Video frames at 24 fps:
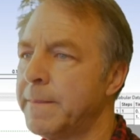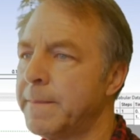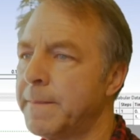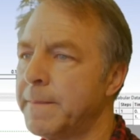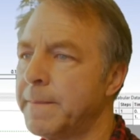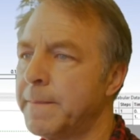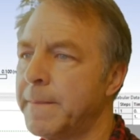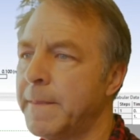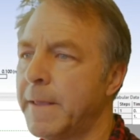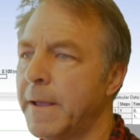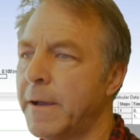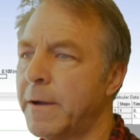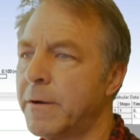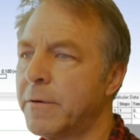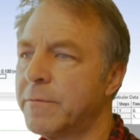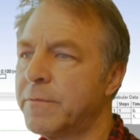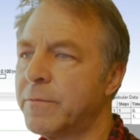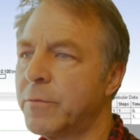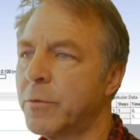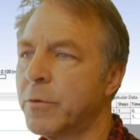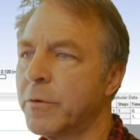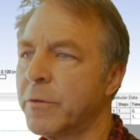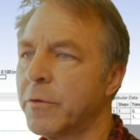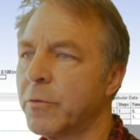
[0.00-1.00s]
Now
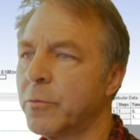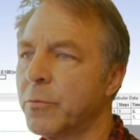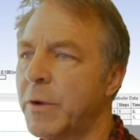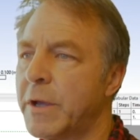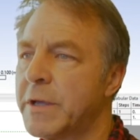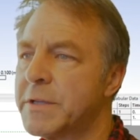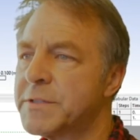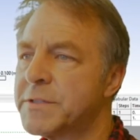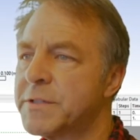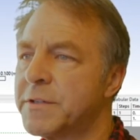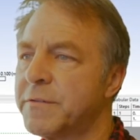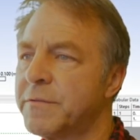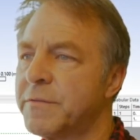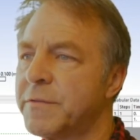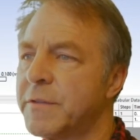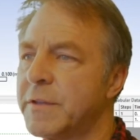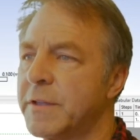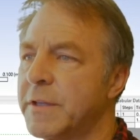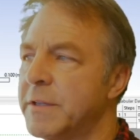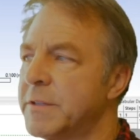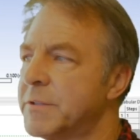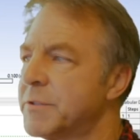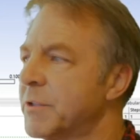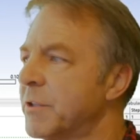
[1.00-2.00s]
for the rest of
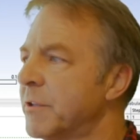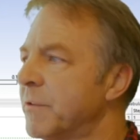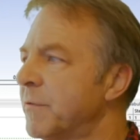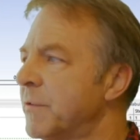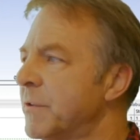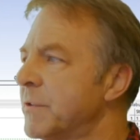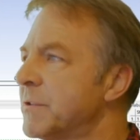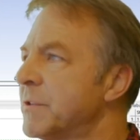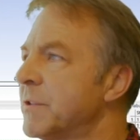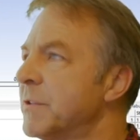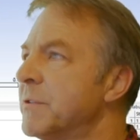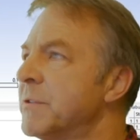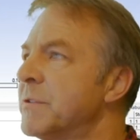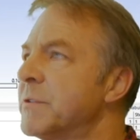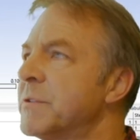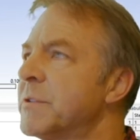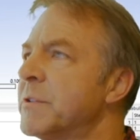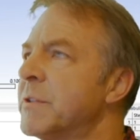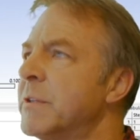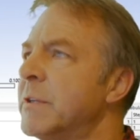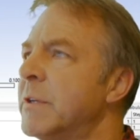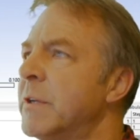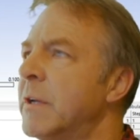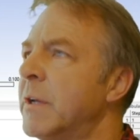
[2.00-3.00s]
the surfaces,
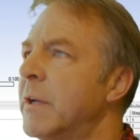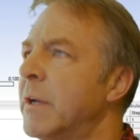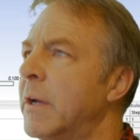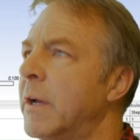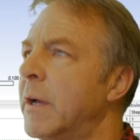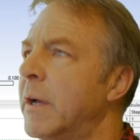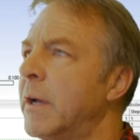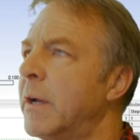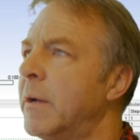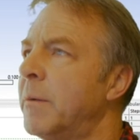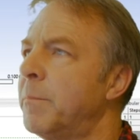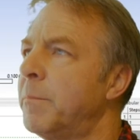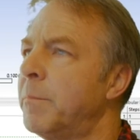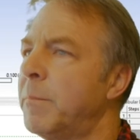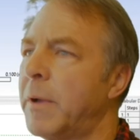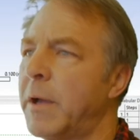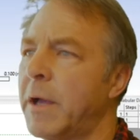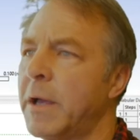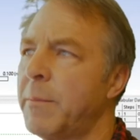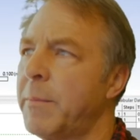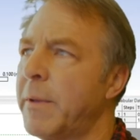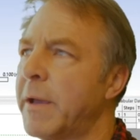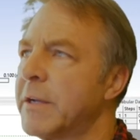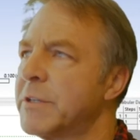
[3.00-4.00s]
I'm
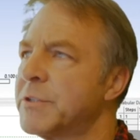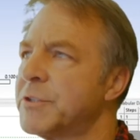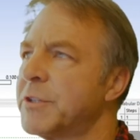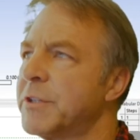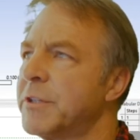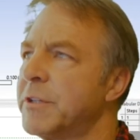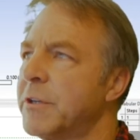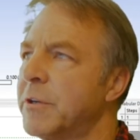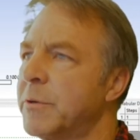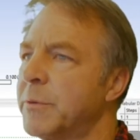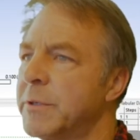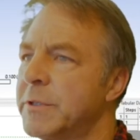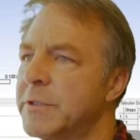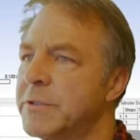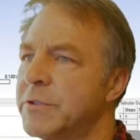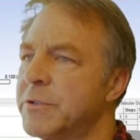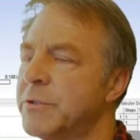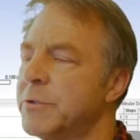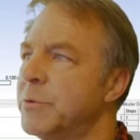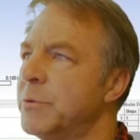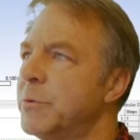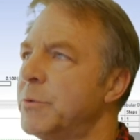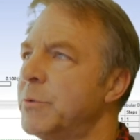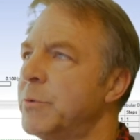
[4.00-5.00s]
actually going
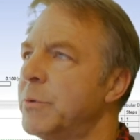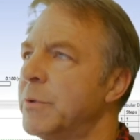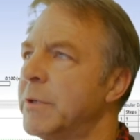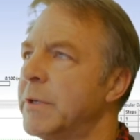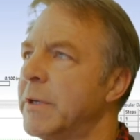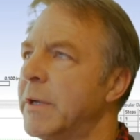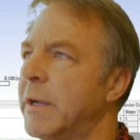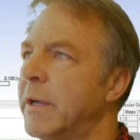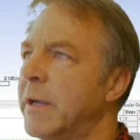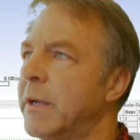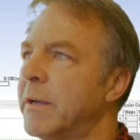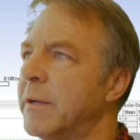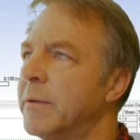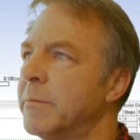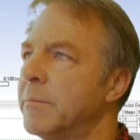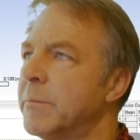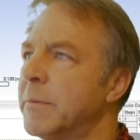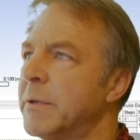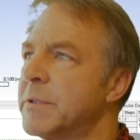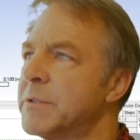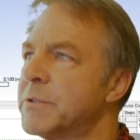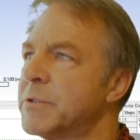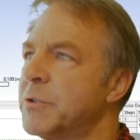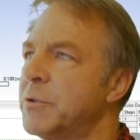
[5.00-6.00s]
to
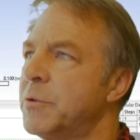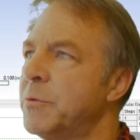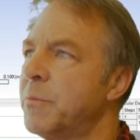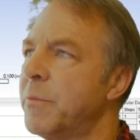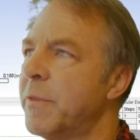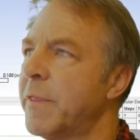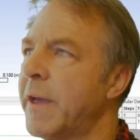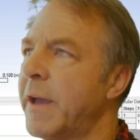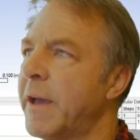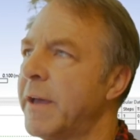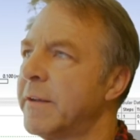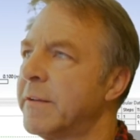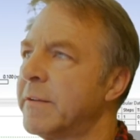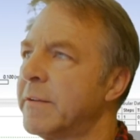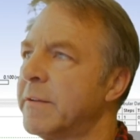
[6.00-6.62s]
assume that